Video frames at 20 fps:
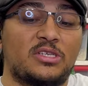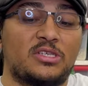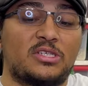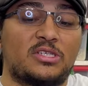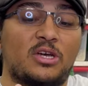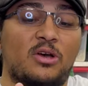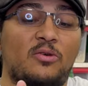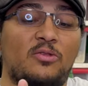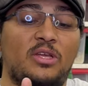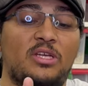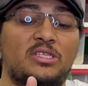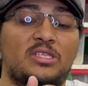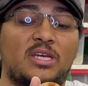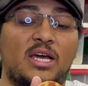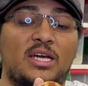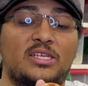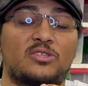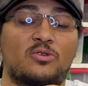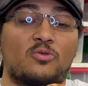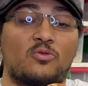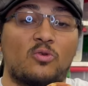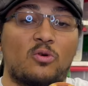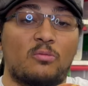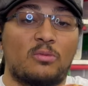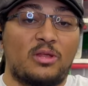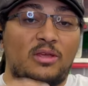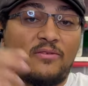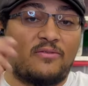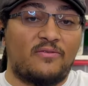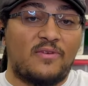So these guys are
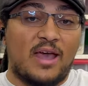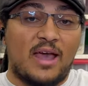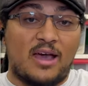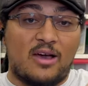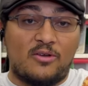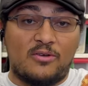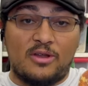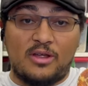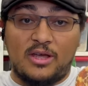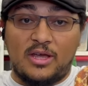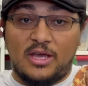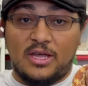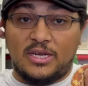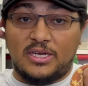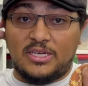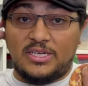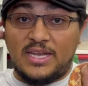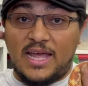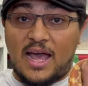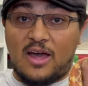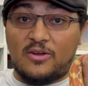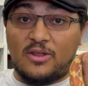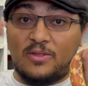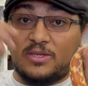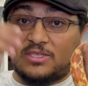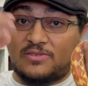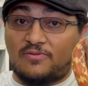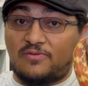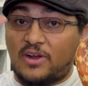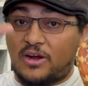normally found down in
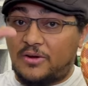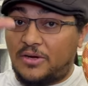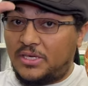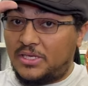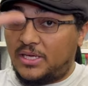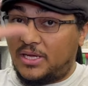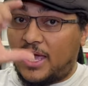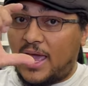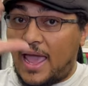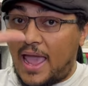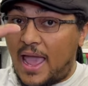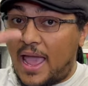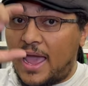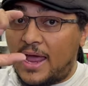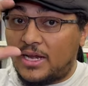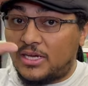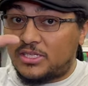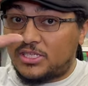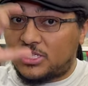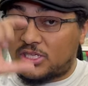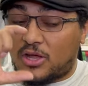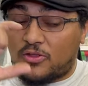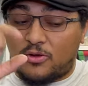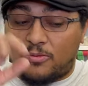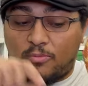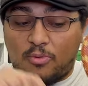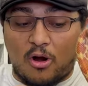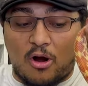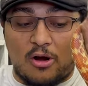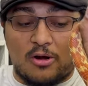this very end southern
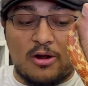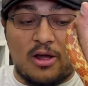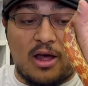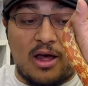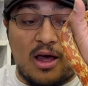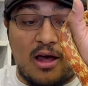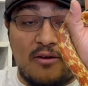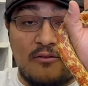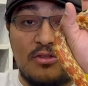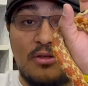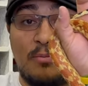part of the